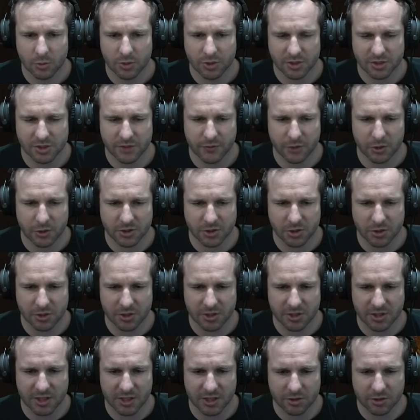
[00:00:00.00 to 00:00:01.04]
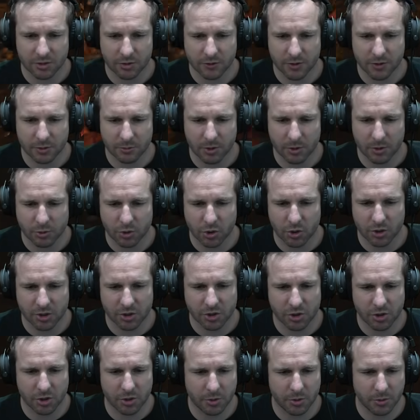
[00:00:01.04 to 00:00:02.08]
just first new to Tarkov. And I'm trying
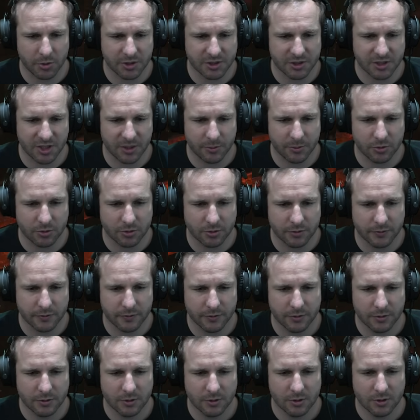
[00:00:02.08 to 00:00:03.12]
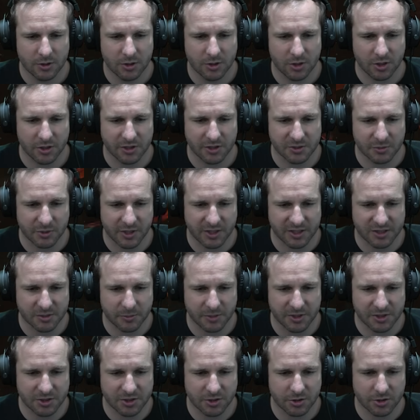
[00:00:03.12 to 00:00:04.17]
to show you an example of, right, this one
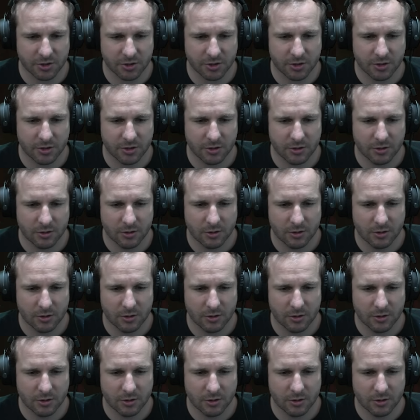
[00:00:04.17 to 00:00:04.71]
hasn't been searched,